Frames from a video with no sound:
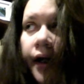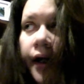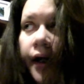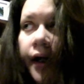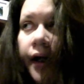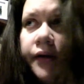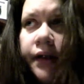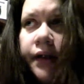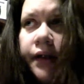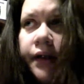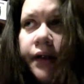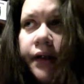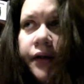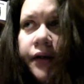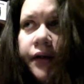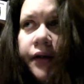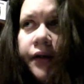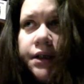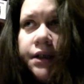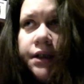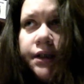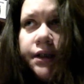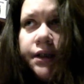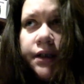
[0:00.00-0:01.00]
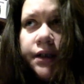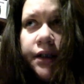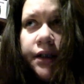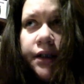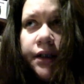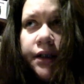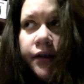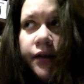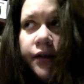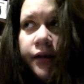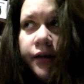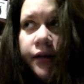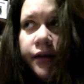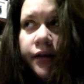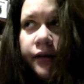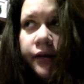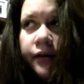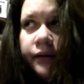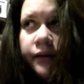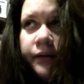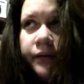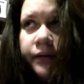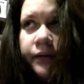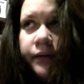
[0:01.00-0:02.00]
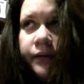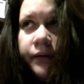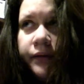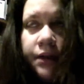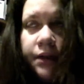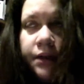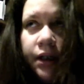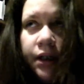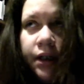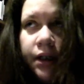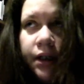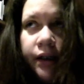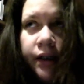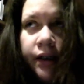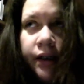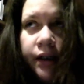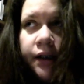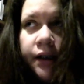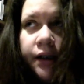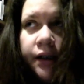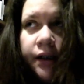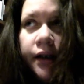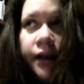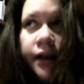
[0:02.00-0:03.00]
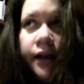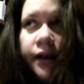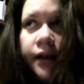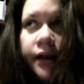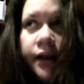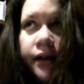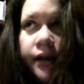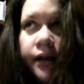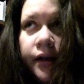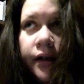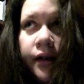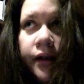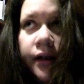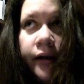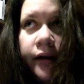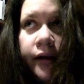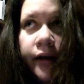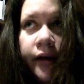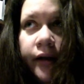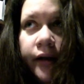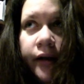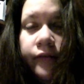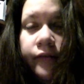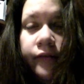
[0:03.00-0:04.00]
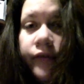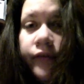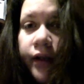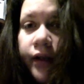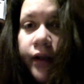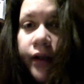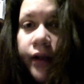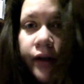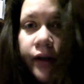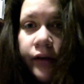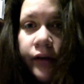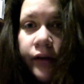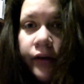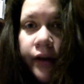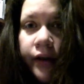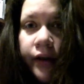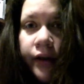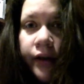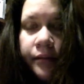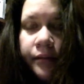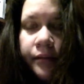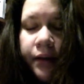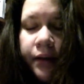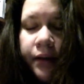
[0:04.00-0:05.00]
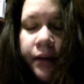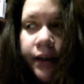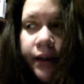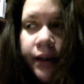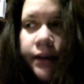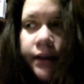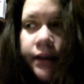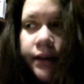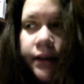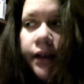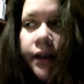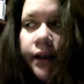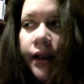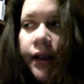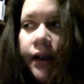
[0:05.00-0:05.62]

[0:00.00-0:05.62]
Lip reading: And they're like, you're just near whatchamacallit, and I've not heard of the place.